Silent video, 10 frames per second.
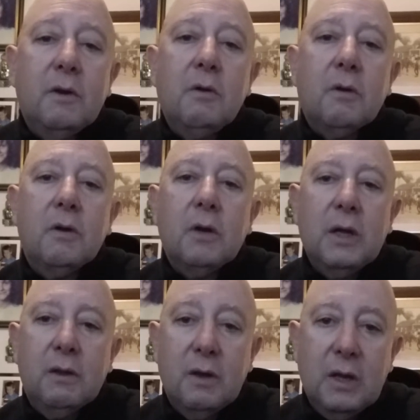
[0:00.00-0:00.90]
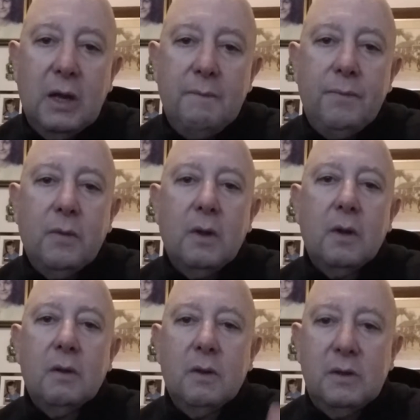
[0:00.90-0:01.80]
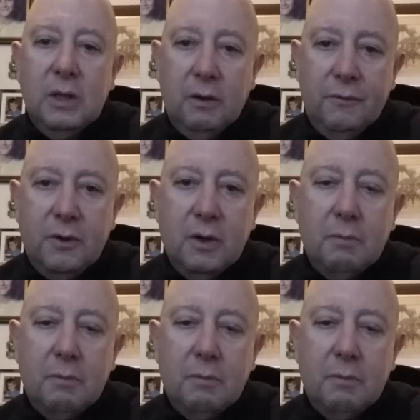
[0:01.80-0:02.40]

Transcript: So you get the name, the telephone